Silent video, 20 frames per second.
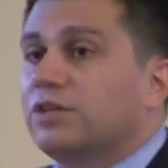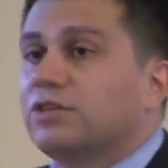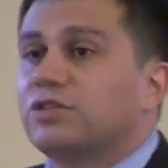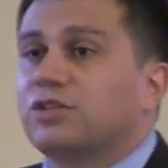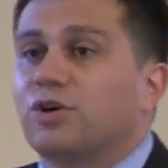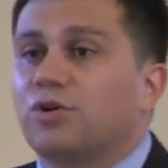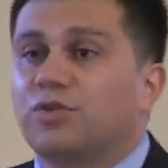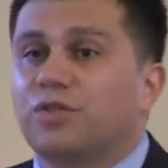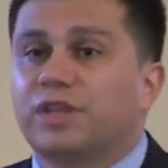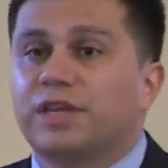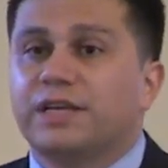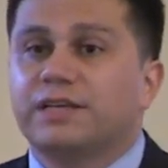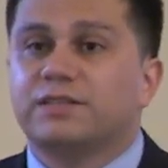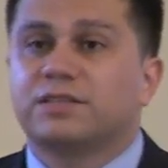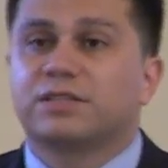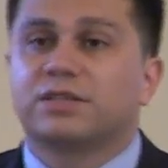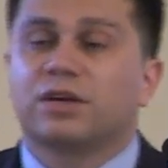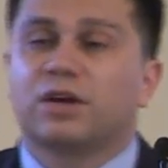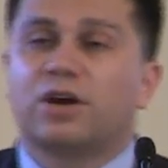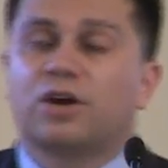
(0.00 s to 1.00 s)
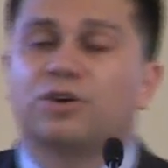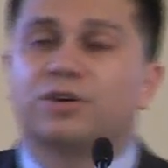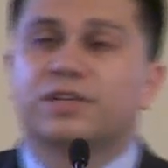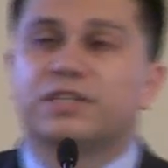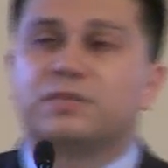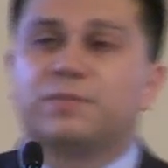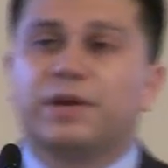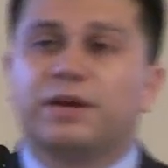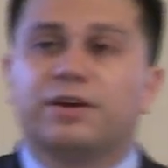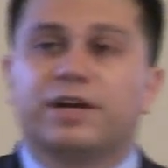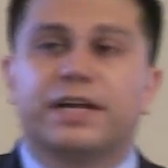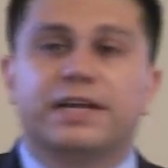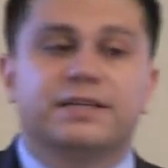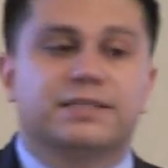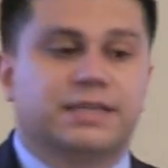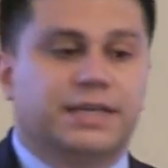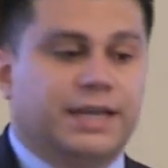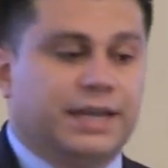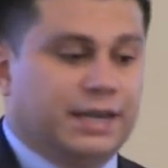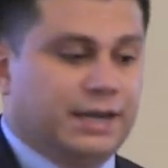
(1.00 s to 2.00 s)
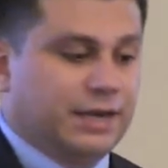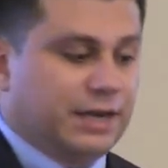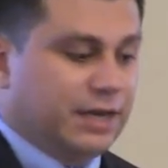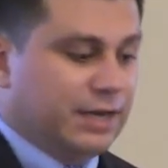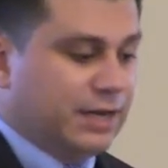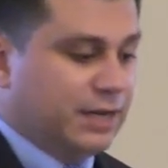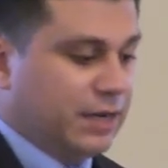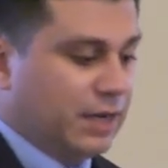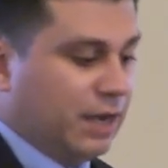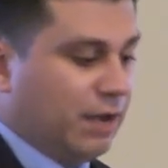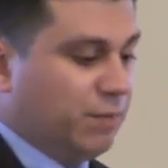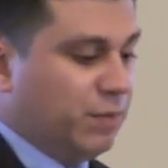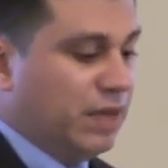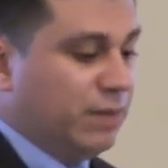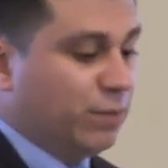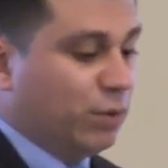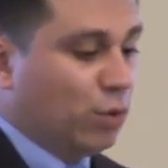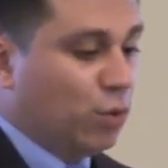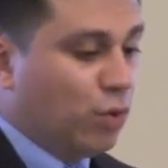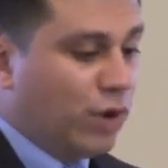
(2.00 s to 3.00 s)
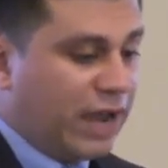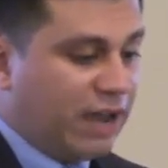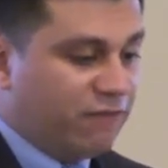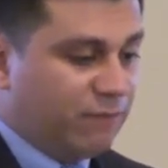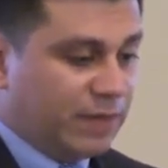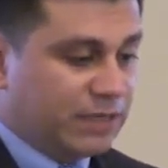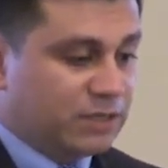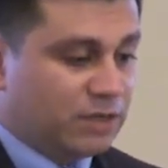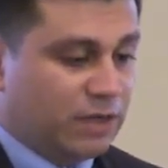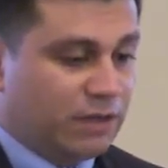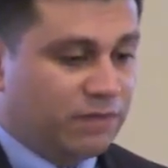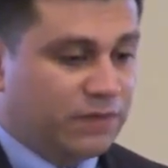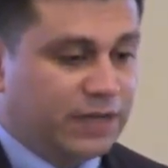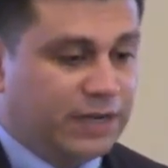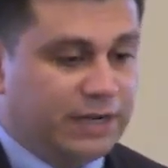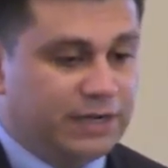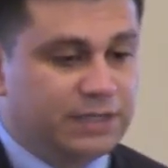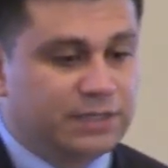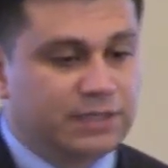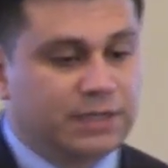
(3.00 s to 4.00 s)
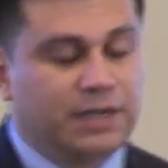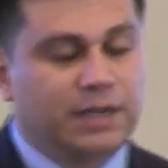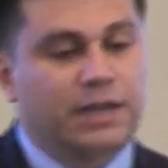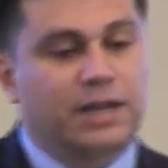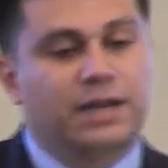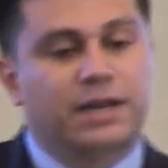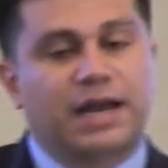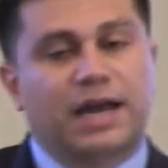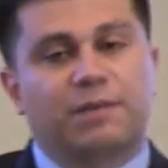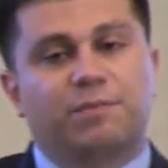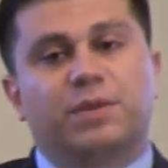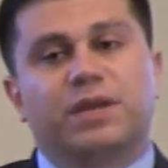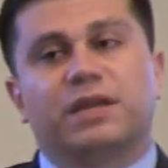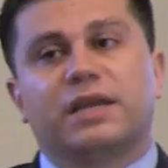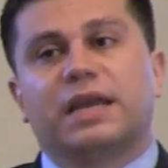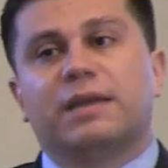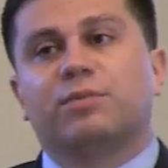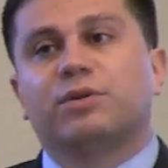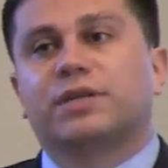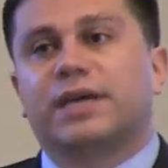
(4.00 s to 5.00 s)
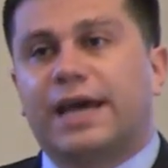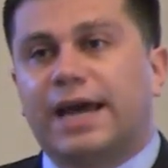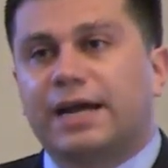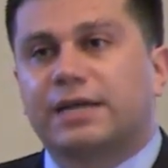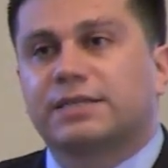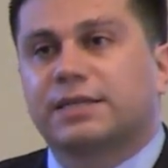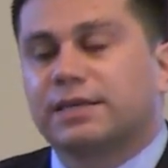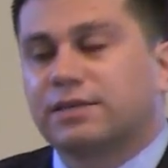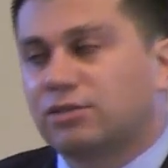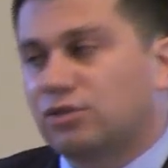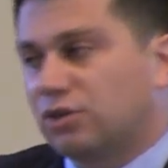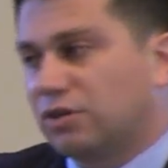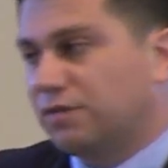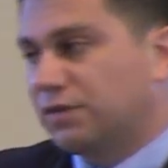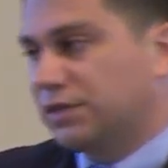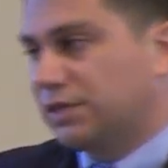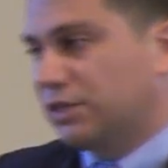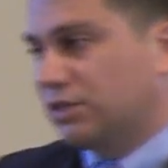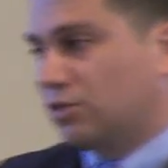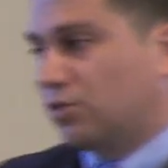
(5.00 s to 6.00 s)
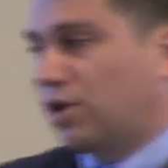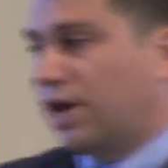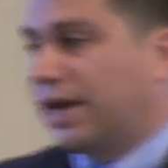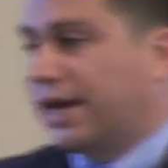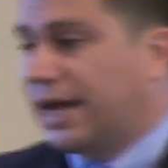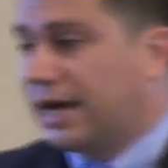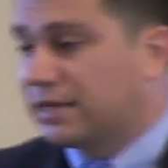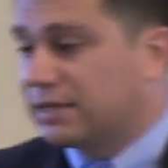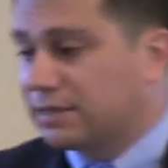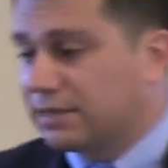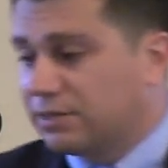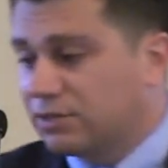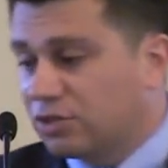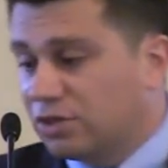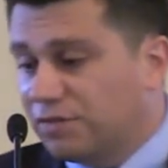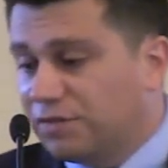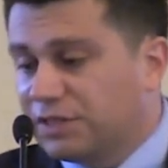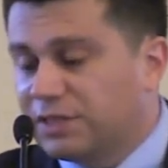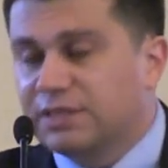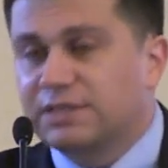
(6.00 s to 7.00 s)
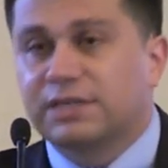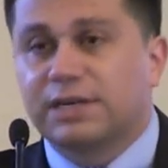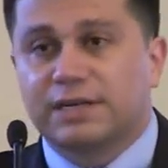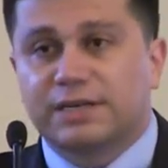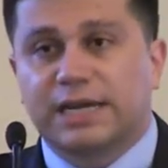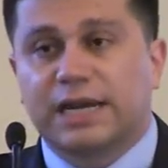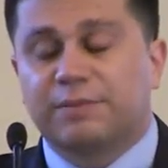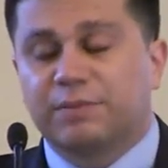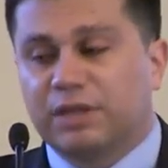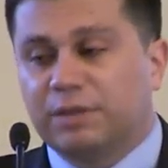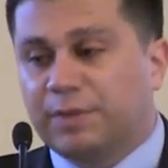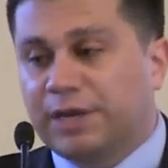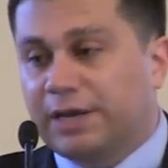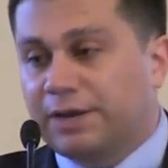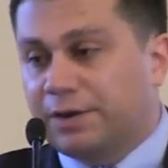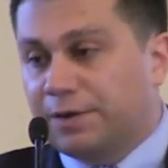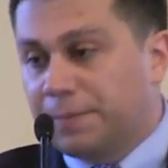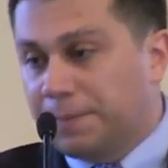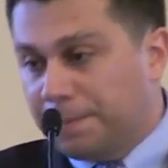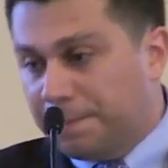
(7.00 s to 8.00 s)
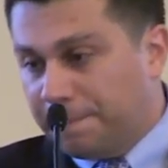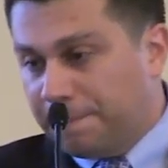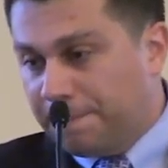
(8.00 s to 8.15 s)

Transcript: So these are disparities in uh, people who have mental health needs not being able to access services or not accessing services in a timely manner.